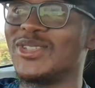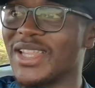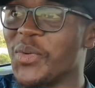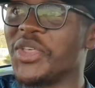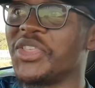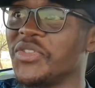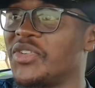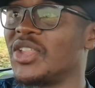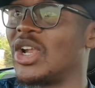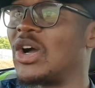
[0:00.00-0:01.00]
because they're with you
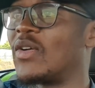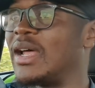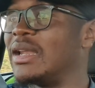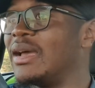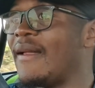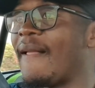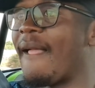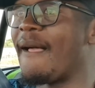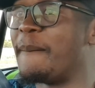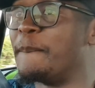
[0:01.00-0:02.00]
for the long run.
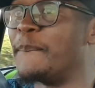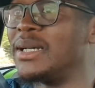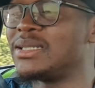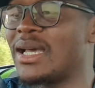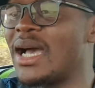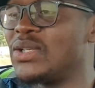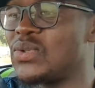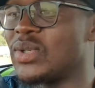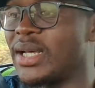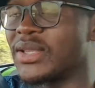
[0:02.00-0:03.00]
But yeah, I
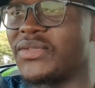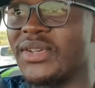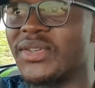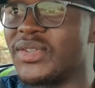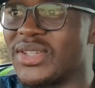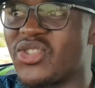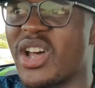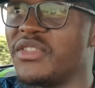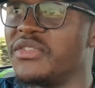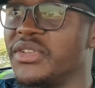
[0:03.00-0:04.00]
do like the vehicle, the
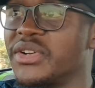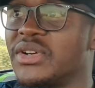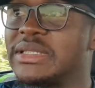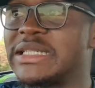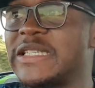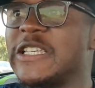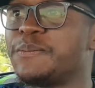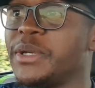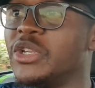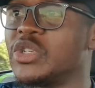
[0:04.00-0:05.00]
drive of the vehicle. It's a
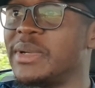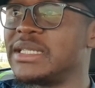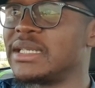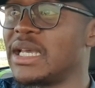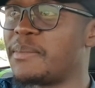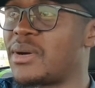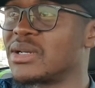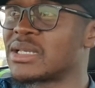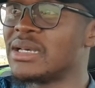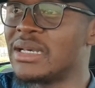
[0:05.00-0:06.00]
6-speed automatic
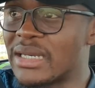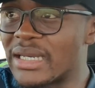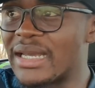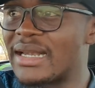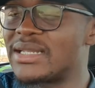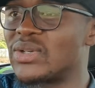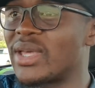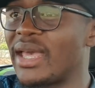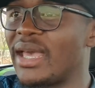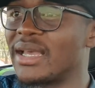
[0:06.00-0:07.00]
gearbox. It is
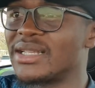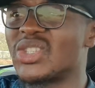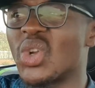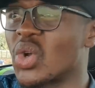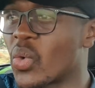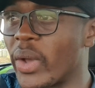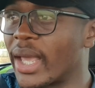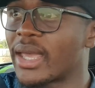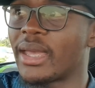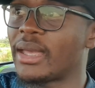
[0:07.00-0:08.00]
okay. It's not
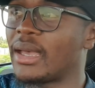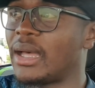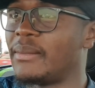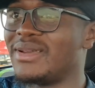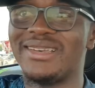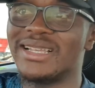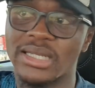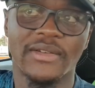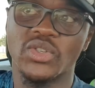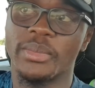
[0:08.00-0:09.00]
quick. It
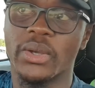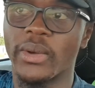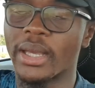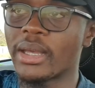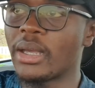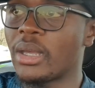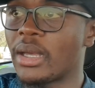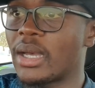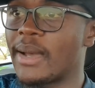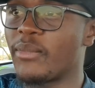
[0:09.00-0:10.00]
doesn't have to be quick.
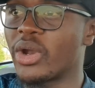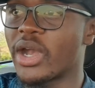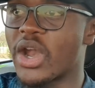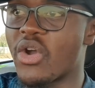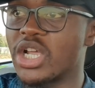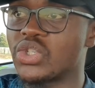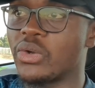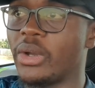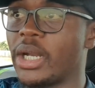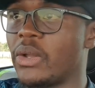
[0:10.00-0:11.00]
I'm not in a rush to
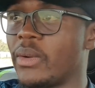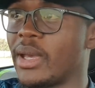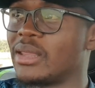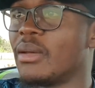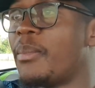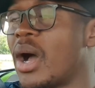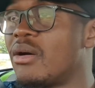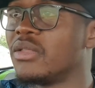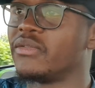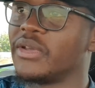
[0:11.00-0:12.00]
go anywhere. And the
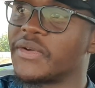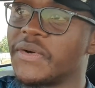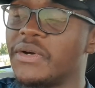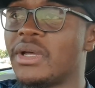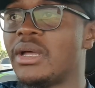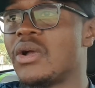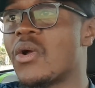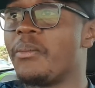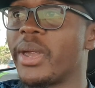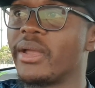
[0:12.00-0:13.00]
power of the vehicle,
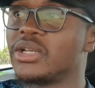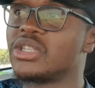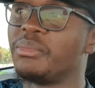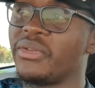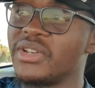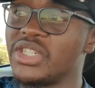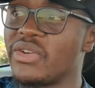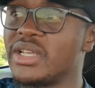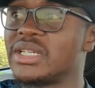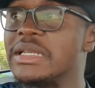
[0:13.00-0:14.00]
comparing it to the previous
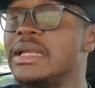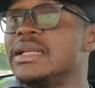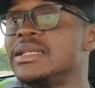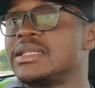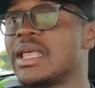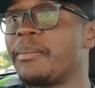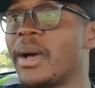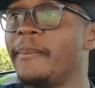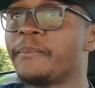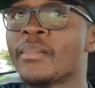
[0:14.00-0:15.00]
generation, it is a step up.